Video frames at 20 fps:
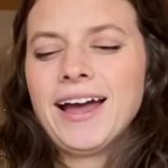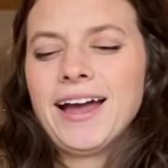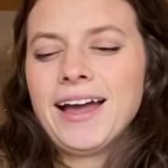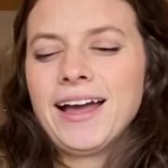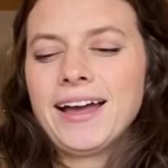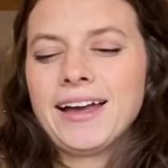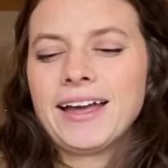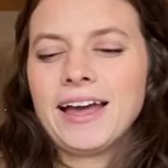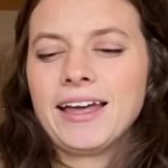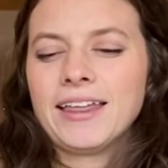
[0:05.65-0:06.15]

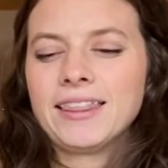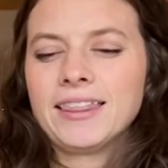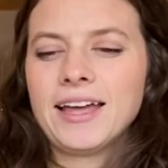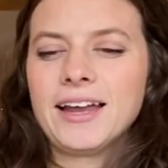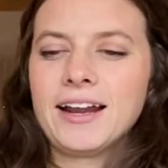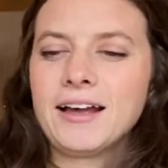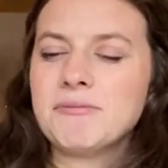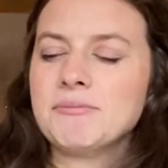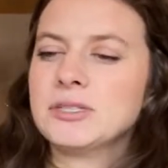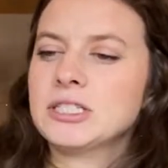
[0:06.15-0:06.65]
Okay, that
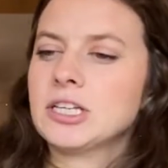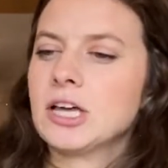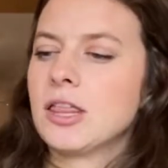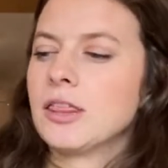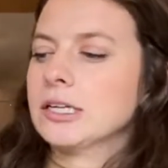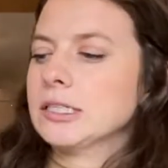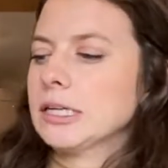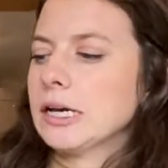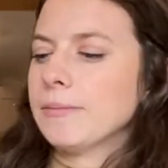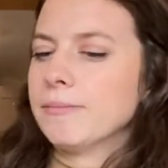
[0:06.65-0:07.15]
happens all the
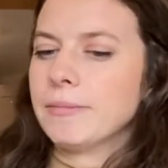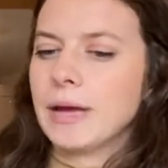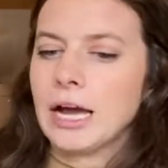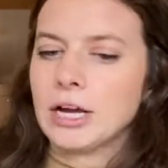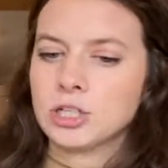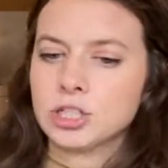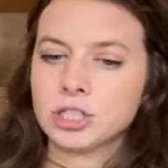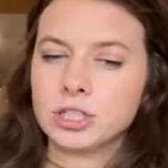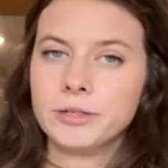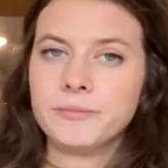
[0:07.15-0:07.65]
time,
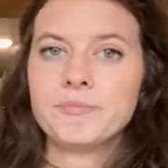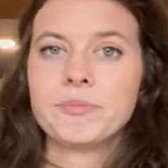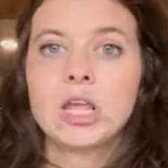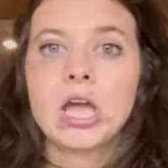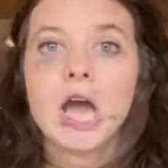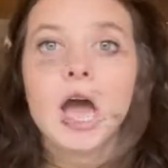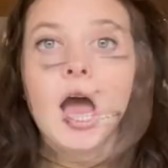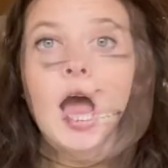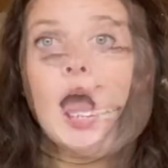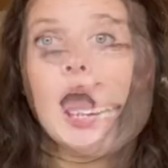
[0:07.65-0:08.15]
actually.
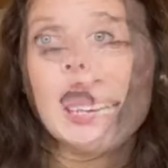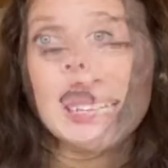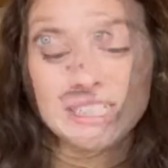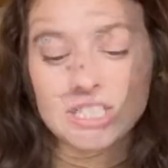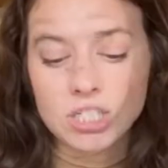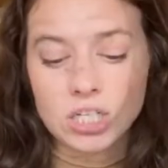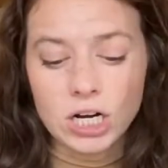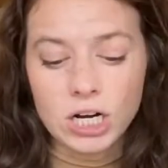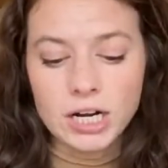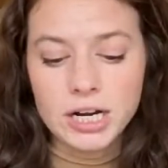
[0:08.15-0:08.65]
To get
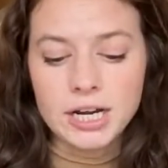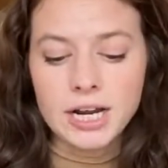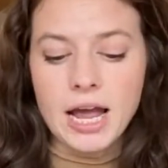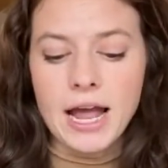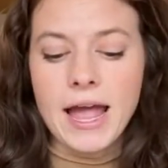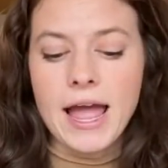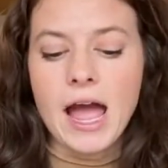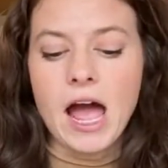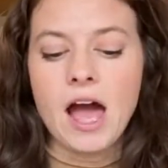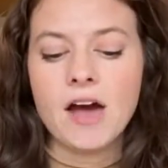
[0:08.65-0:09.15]
started,
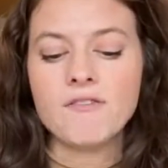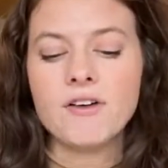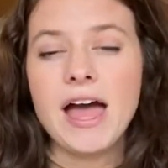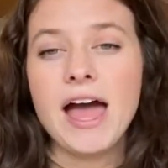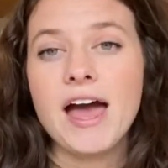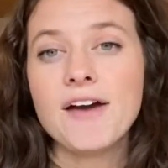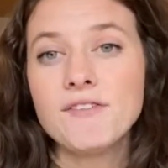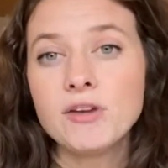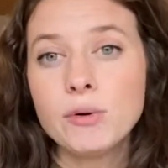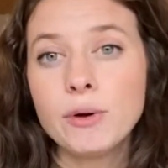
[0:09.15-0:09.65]
I have
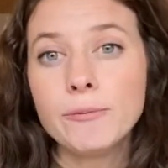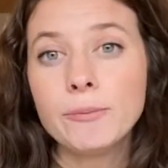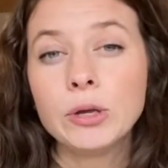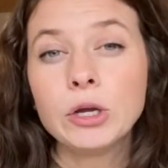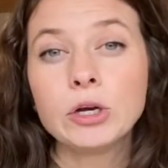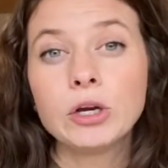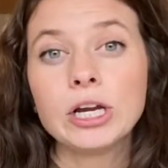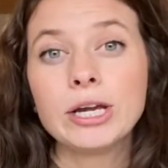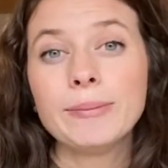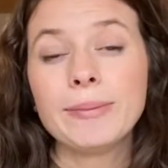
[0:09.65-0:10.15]
heavy
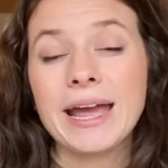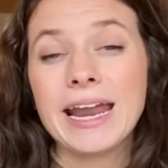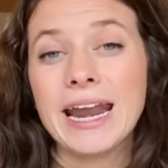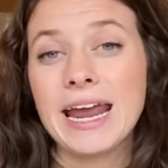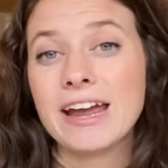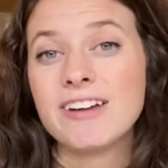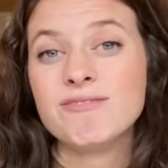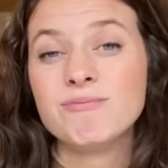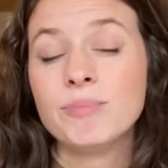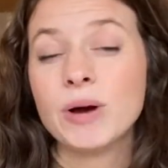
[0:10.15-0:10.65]
whipping cream and I
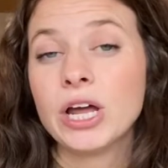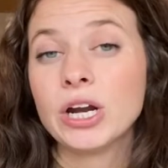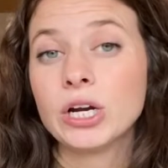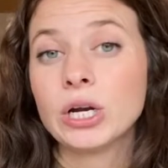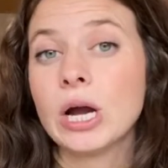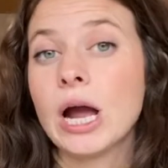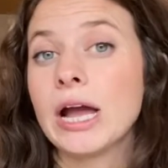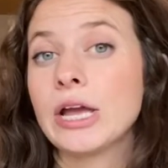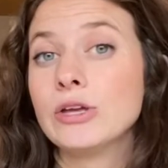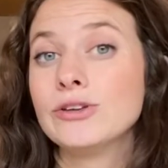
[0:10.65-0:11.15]
have
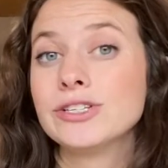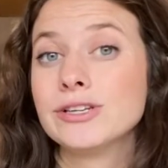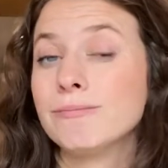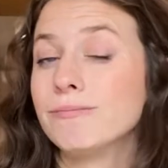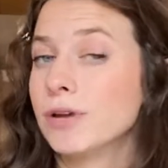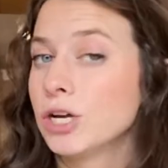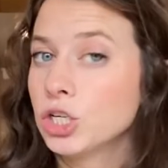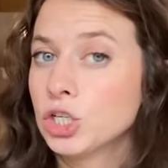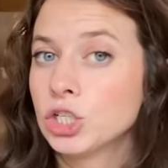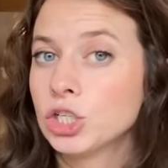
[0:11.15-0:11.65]
butter. I use a
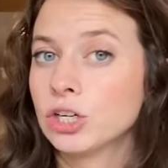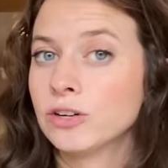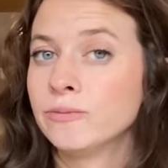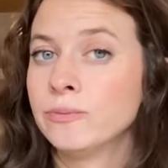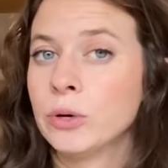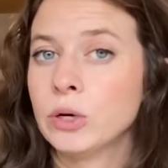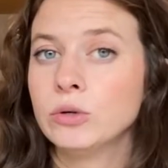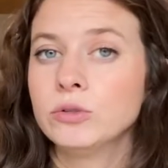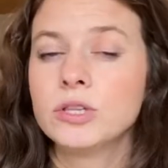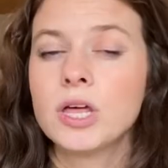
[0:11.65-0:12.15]
mixture of
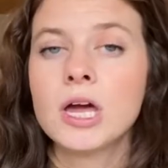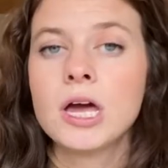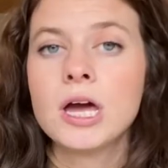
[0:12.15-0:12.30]
both